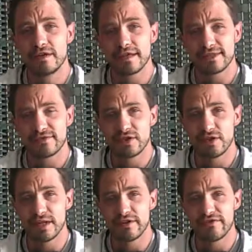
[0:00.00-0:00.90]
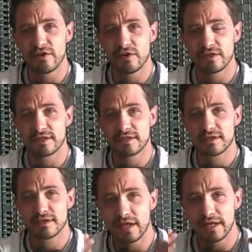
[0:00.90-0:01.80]
Thanks for tuning in, folks.
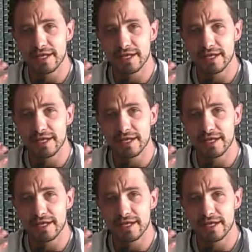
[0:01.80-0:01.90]
I'm Rodney